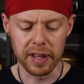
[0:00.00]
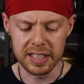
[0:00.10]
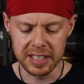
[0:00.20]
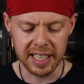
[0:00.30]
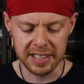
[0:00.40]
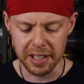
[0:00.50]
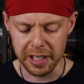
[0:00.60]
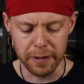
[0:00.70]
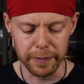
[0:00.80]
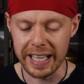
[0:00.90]
this, because that's the
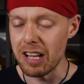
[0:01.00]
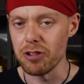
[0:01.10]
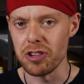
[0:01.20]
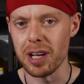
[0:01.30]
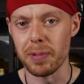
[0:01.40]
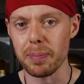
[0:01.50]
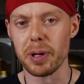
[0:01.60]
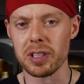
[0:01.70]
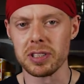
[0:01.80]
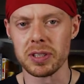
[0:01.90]
identification chip of the
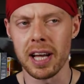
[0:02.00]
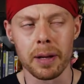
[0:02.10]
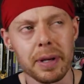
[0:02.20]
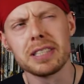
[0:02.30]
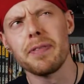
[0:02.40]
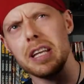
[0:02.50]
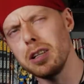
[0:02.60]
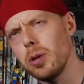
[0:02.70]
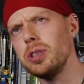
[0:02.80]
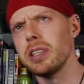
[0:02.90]
person who's had it, because if you
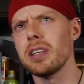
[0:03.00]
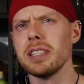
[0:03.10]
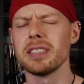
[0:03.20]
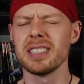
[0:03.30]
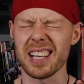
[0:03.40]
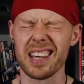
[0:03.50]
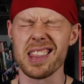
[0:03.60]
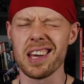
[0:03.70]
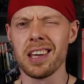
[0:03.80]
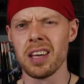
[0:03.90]
lose your license, I
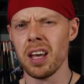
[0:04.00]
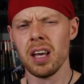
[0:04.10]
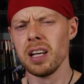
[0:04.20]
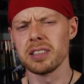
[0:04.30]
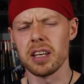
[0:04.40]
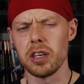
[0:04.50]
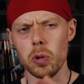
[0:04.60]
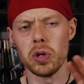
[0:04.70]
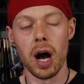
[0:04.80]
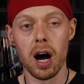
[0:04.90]
think, it's like you
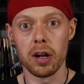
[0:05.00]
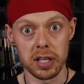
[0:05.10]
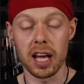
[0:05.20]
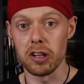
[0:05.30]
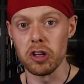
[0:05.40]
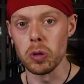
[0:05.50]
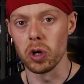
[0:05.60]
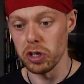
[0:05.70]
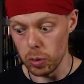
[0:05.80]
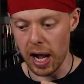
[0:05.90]
can't get a new
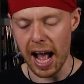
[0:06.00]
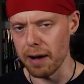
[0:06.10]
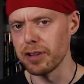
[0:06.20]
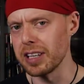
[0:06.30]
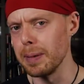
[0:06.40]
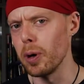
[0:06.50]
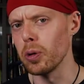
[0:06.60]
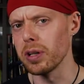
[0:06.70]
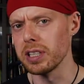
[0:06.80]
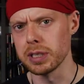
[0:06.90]
one. You have to keep hold
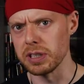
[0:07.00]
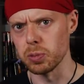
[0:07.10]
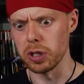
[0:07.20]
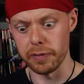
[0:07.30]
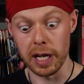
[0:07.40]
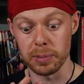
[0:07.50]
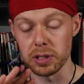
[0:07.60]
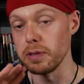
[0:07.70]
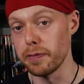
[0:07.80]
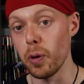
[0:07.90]
of this, so it's worth an
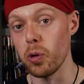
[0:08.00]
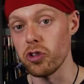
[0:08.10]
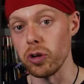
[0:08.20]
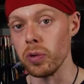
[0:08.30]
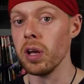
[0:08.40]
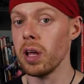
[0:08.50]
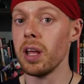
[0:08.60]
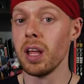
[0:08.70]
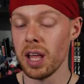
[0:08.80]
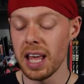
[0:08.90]
absolute fortune
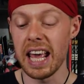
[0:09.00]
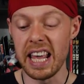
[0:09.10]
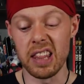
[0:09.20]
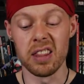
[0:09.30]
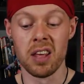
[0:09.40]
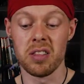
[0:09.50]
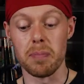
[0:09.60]
in the